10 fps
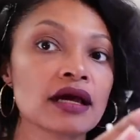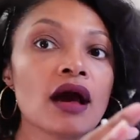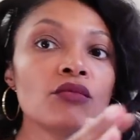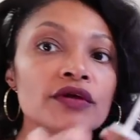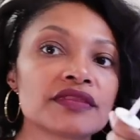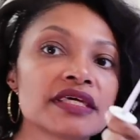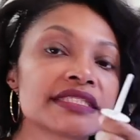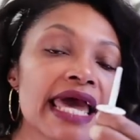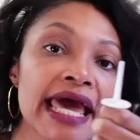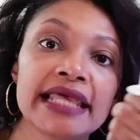come with
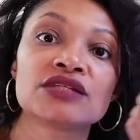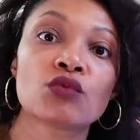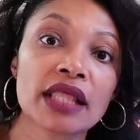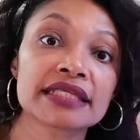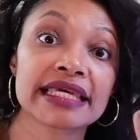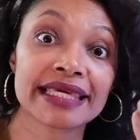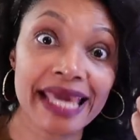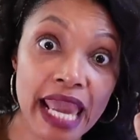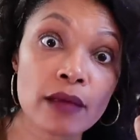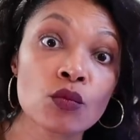this, and as well as it
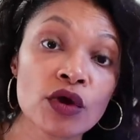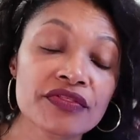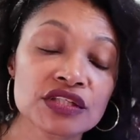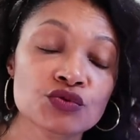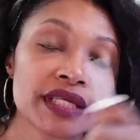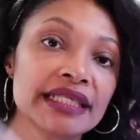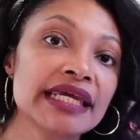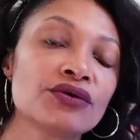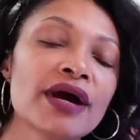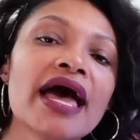came with a twin
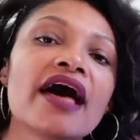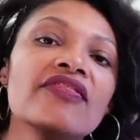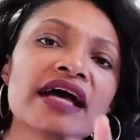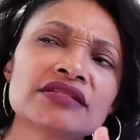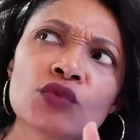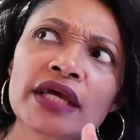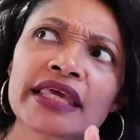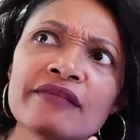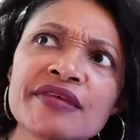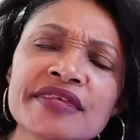needle. And that's what gave